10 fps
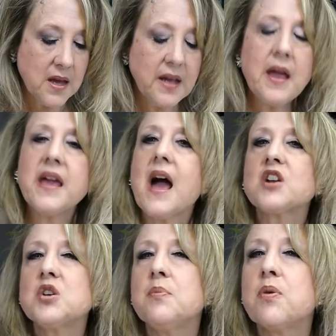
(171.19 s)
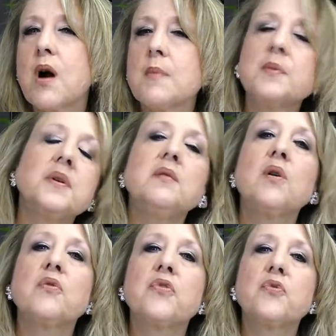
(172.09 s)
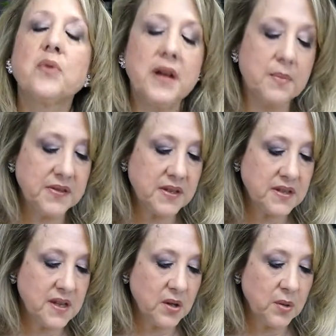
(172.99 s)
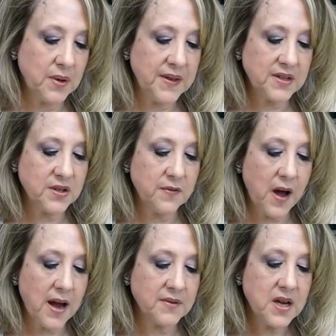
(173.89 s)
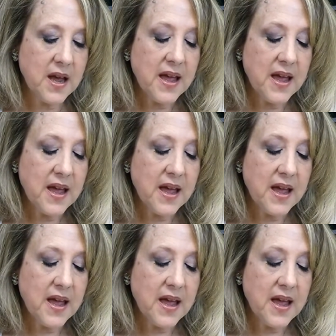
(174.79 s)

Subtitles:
He actually probably wrote 3, but this is the only one that survived.